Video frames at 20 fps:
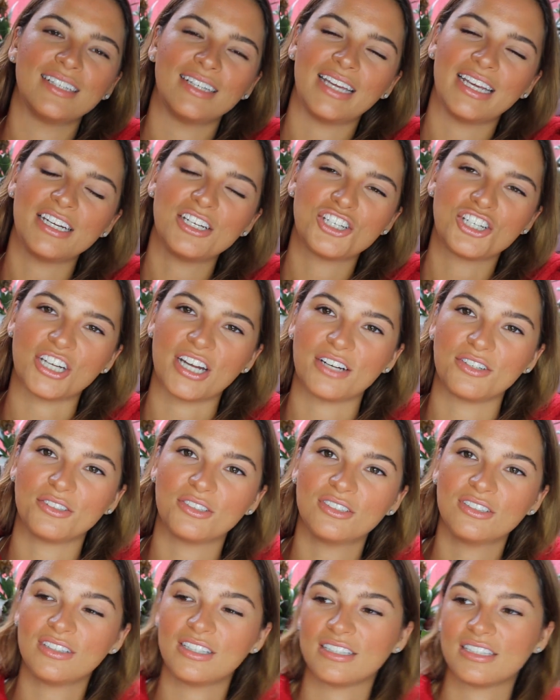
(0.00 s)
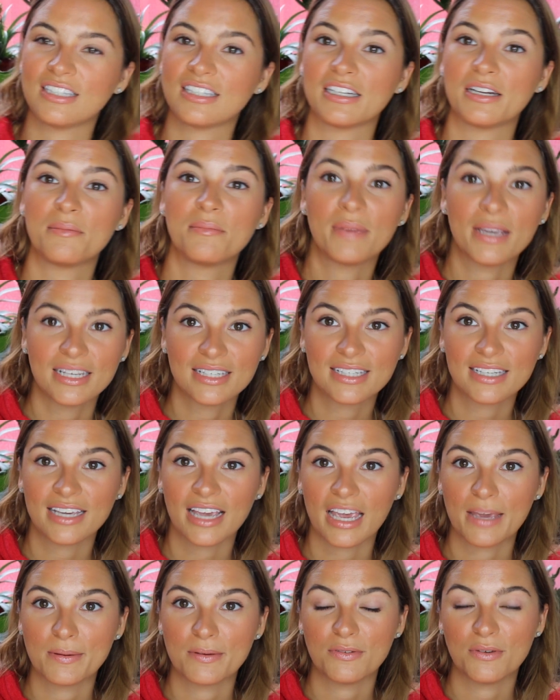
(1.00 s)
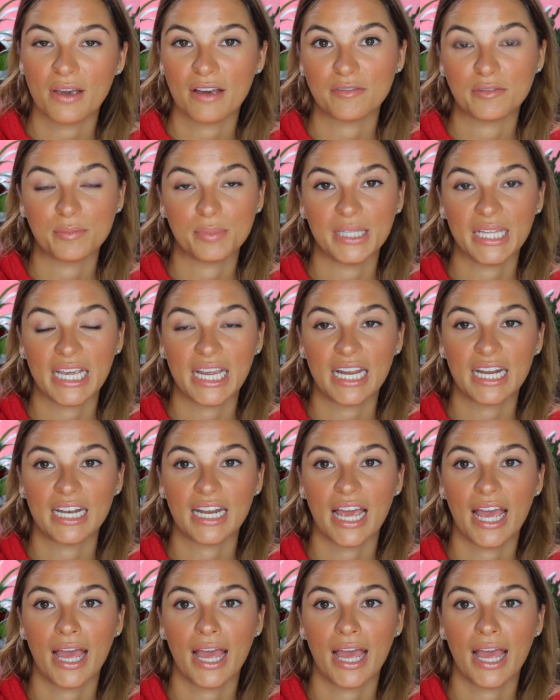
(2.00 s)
in general, this is an amazing game if you haven't played.